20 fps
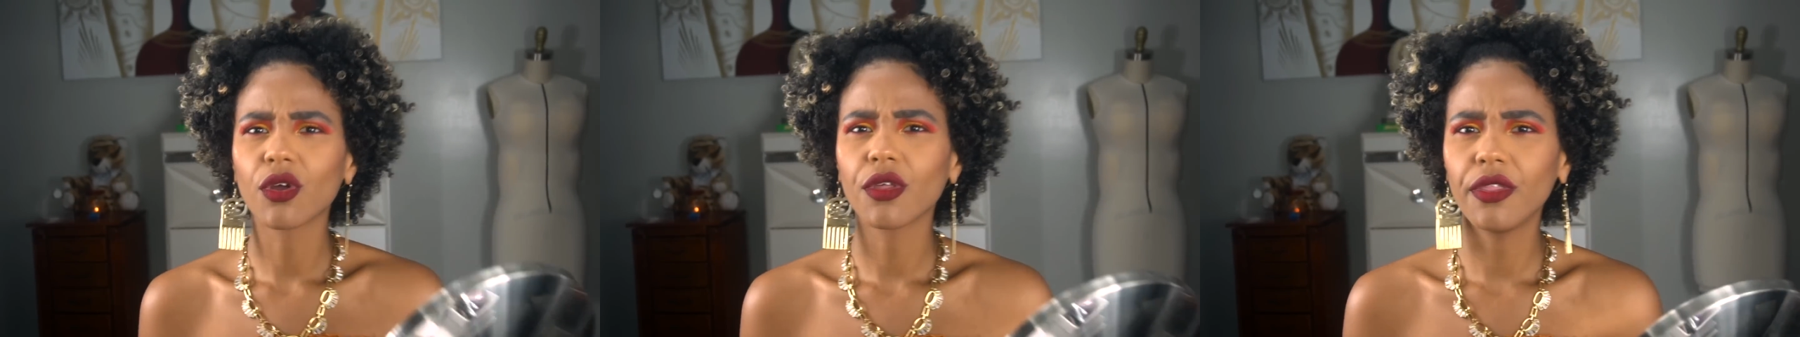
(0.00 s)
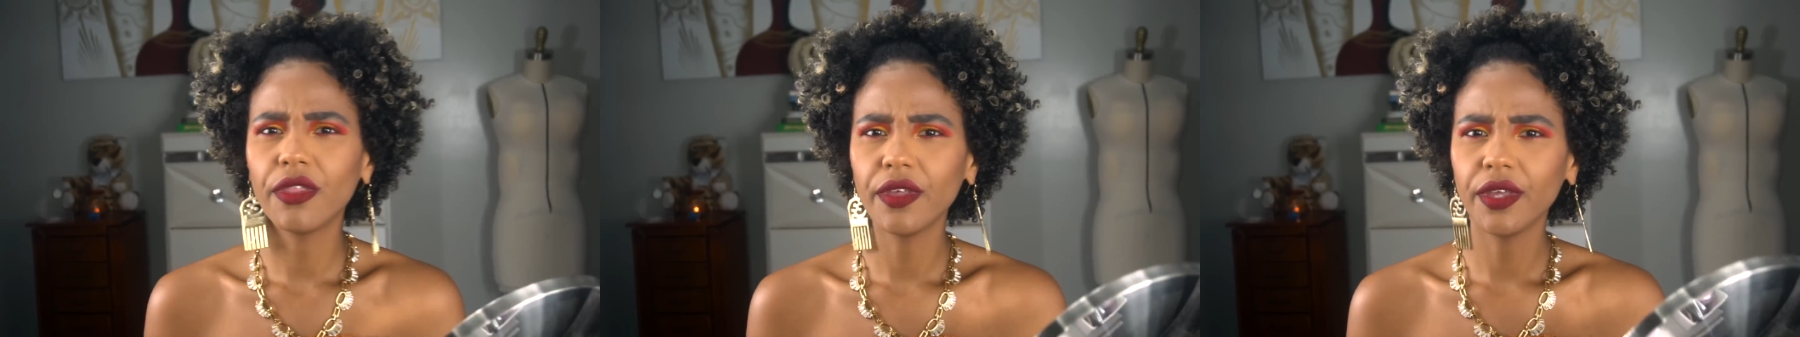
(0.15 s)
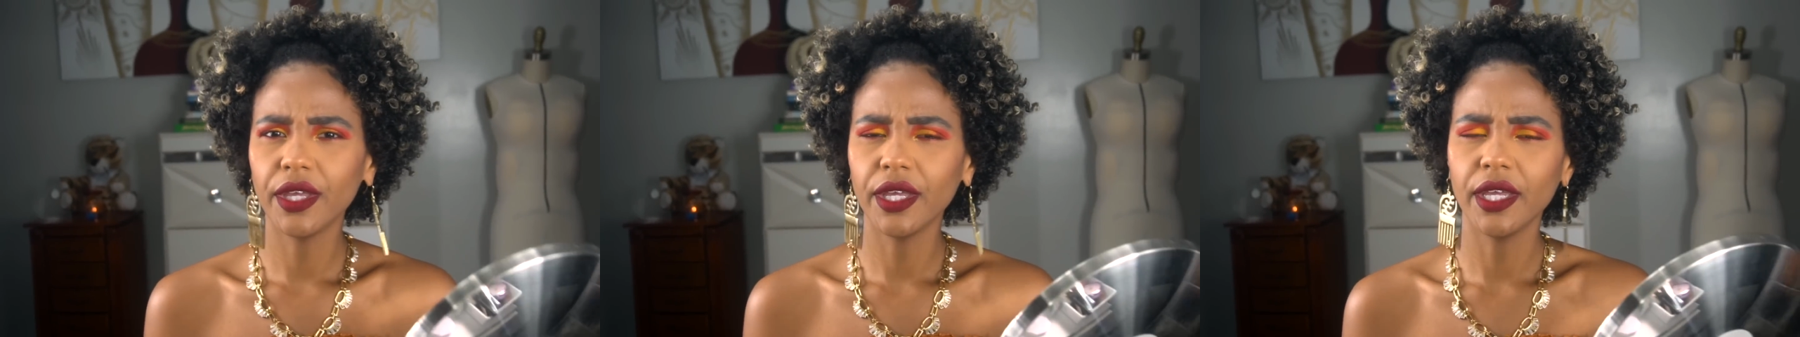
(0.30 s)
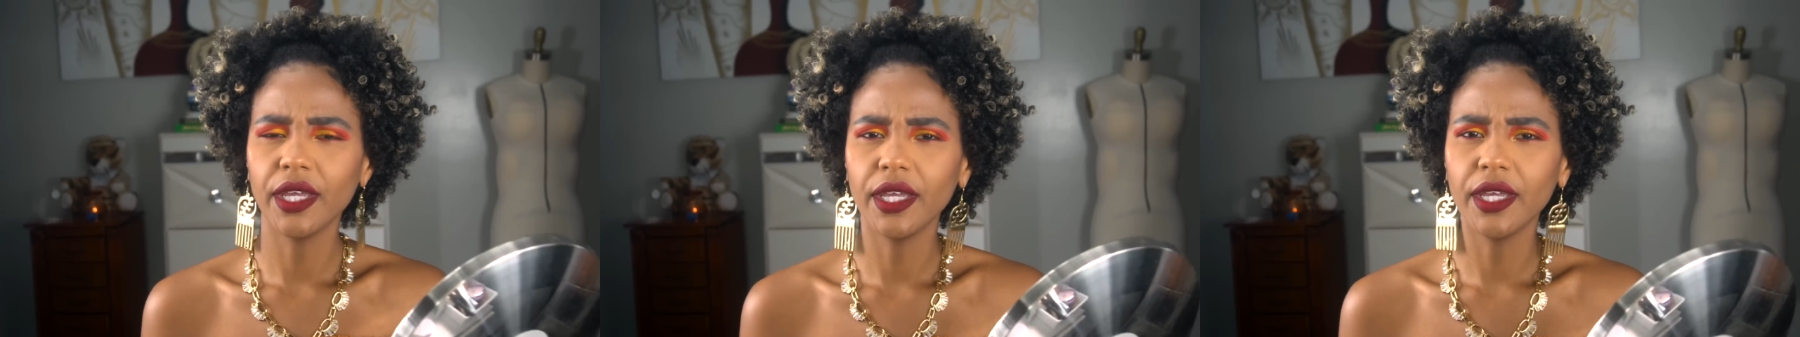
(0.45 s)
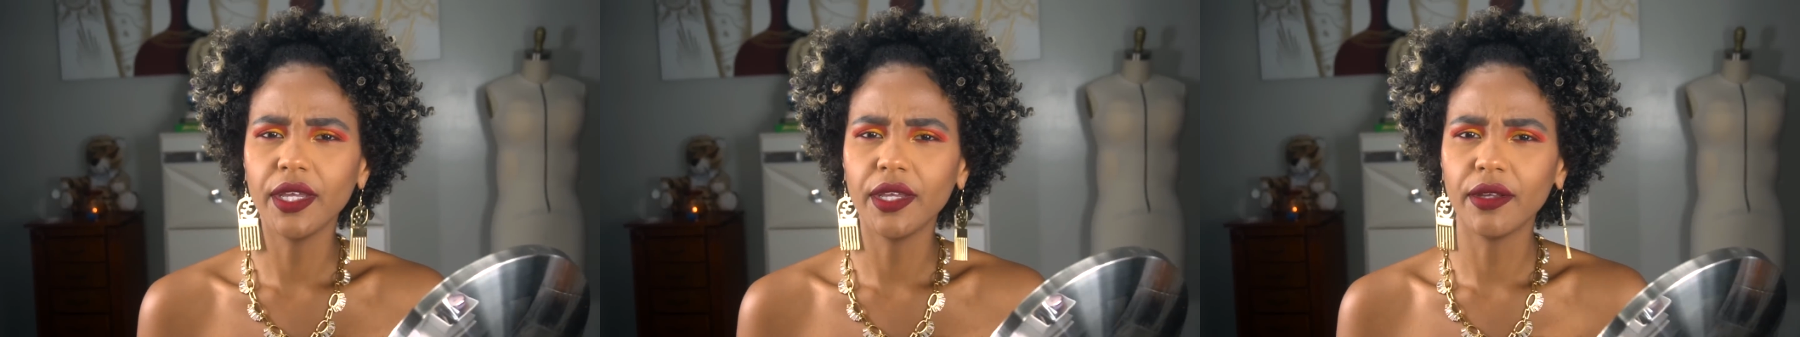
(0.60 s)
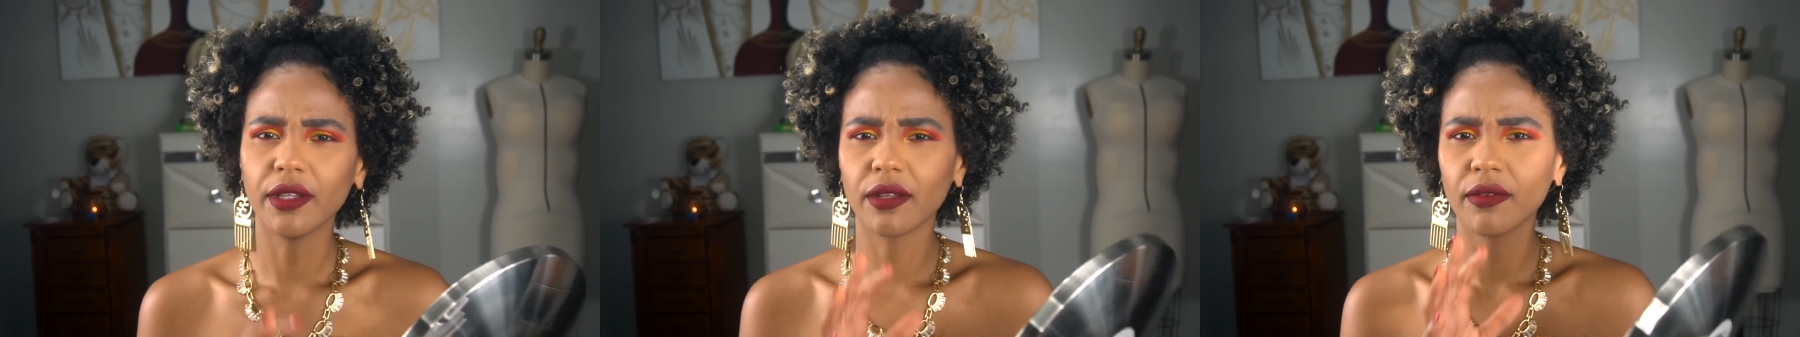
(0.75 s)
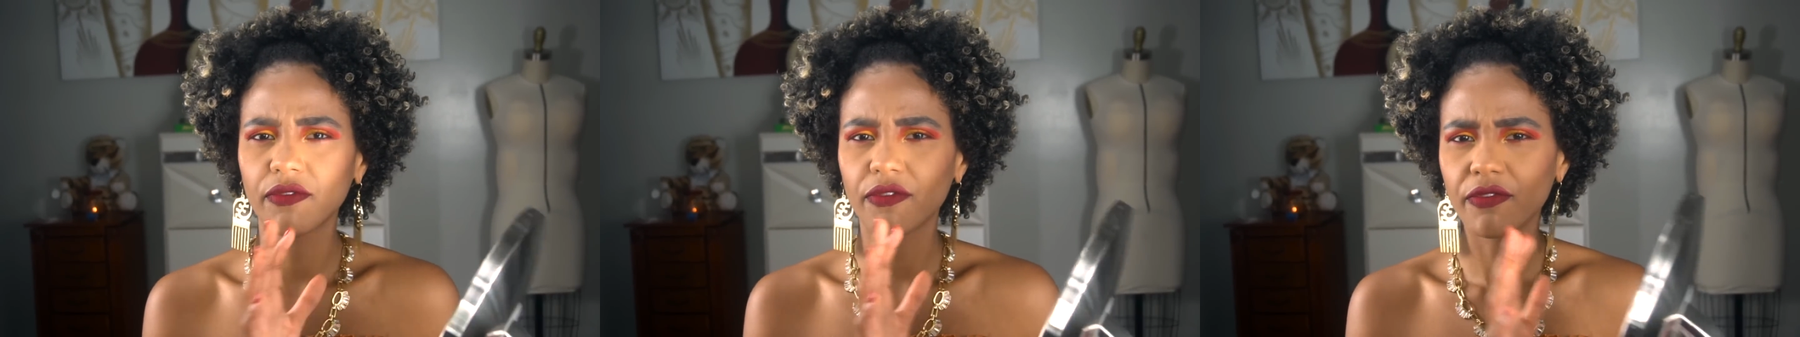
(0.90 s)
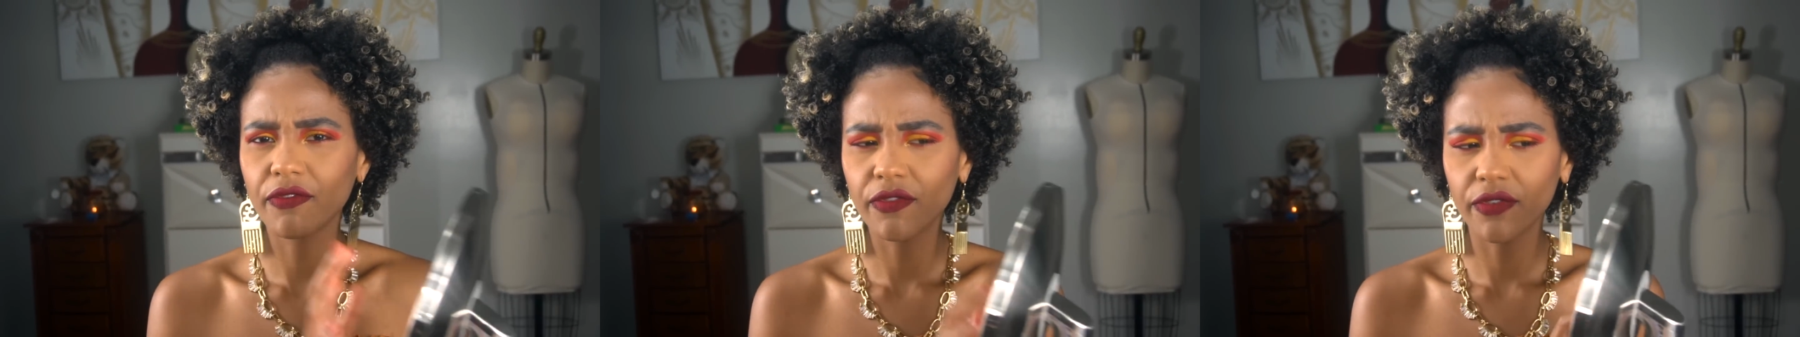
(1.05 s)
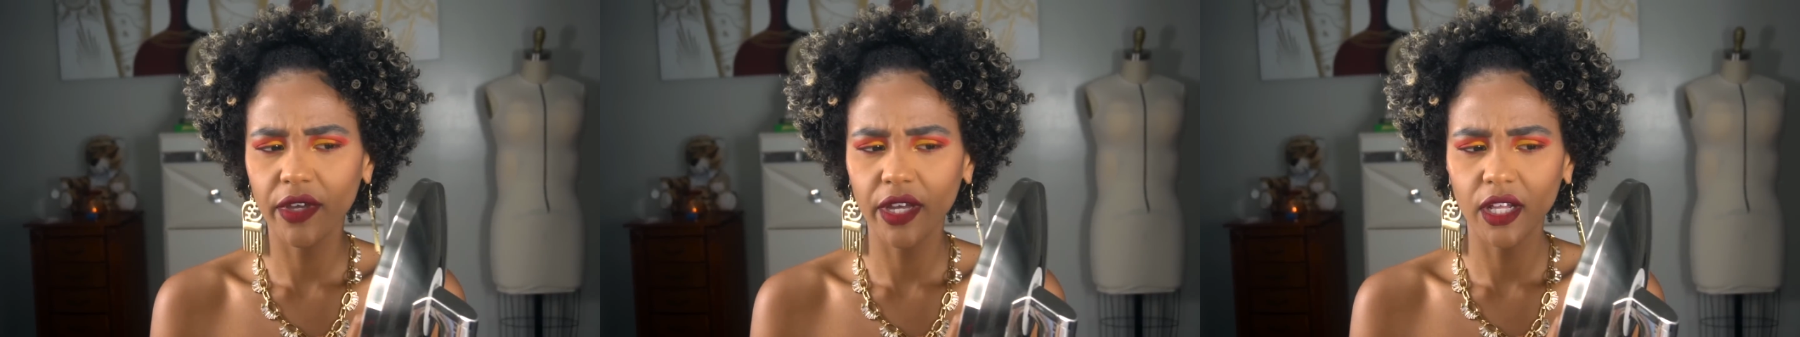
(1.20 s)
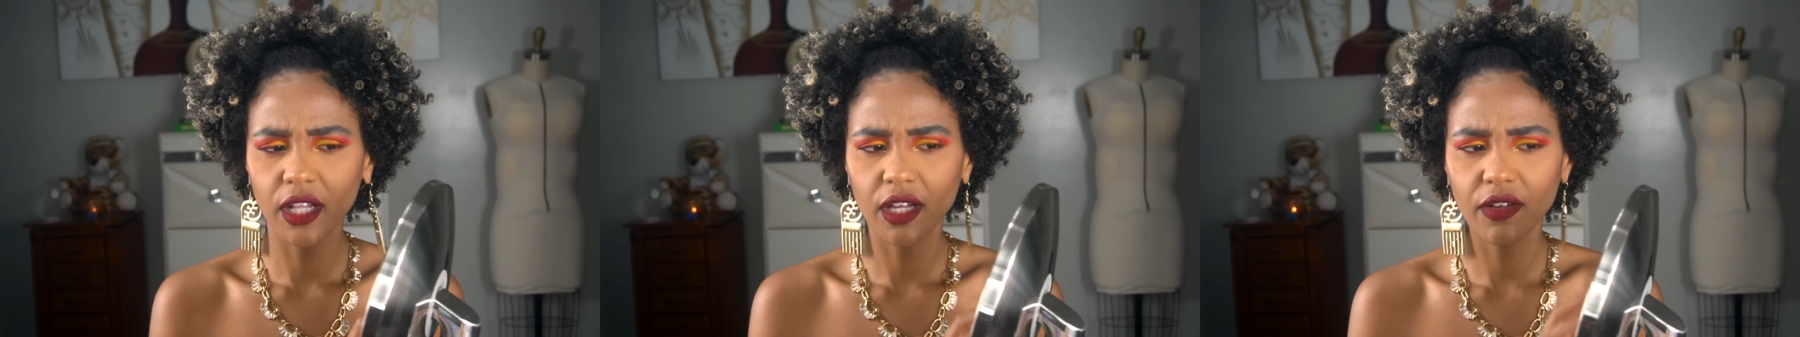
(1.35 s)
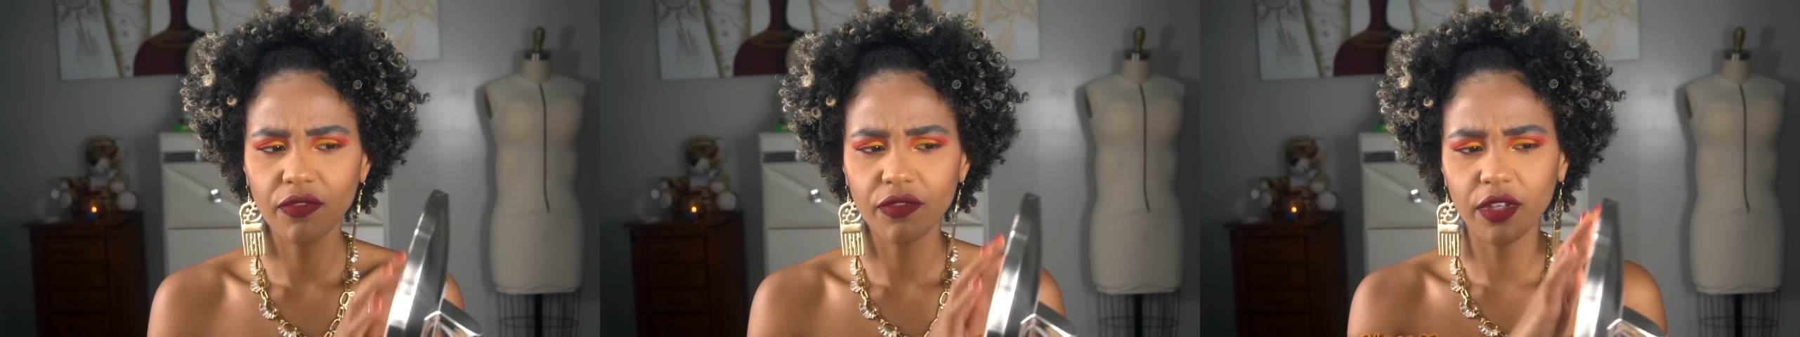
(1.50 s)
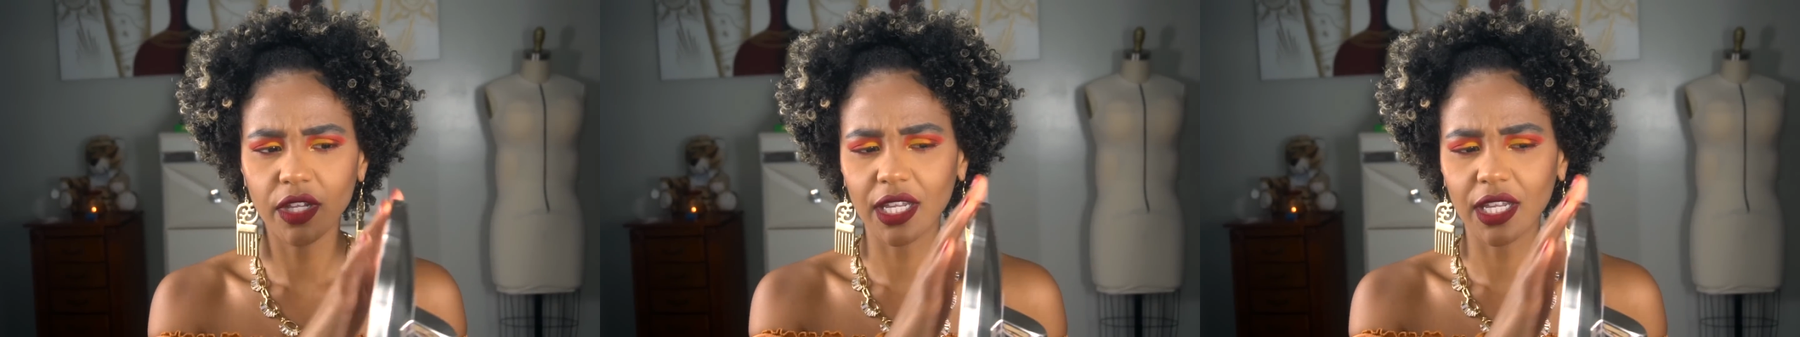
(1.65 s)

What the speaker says: the feel of the